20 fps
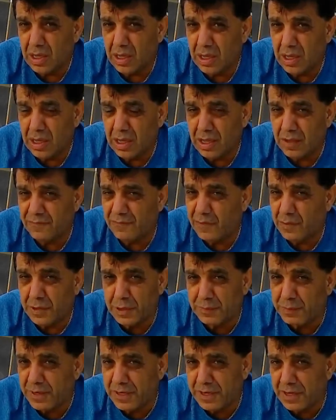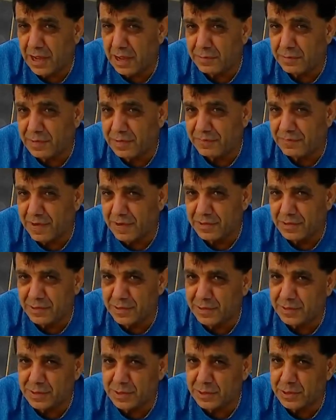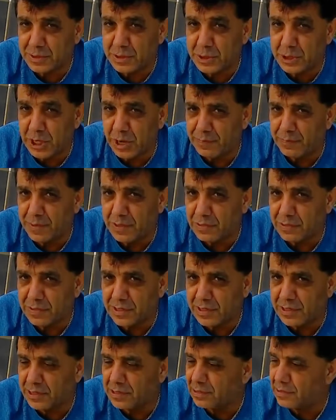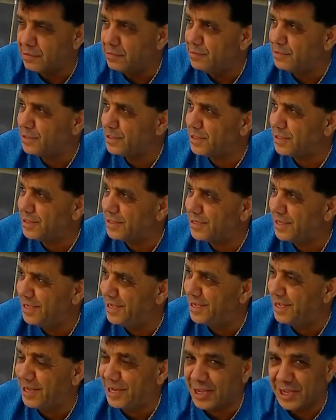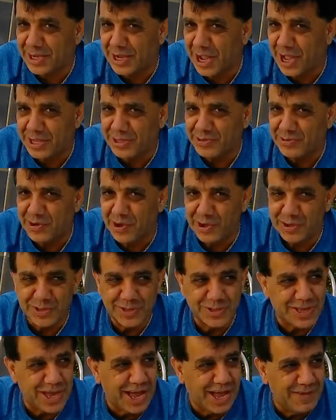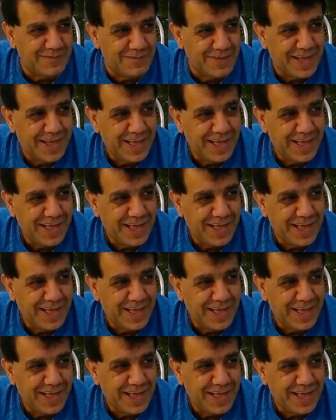if you're speeding up this video as just jumping to the conclusion, like I do all the time,